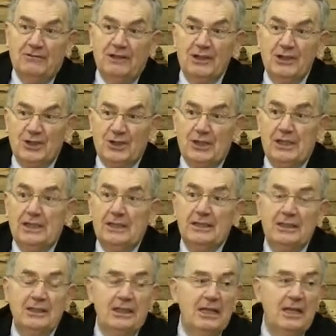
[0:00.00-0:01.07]
Isaiah
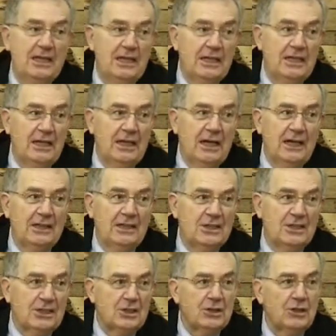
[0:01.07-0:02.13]
and he
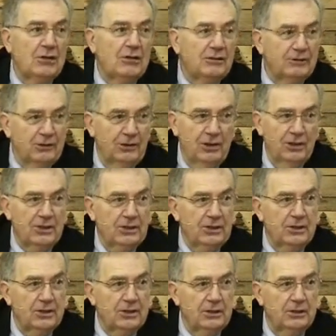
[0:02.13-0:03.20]
says, Now I've got it.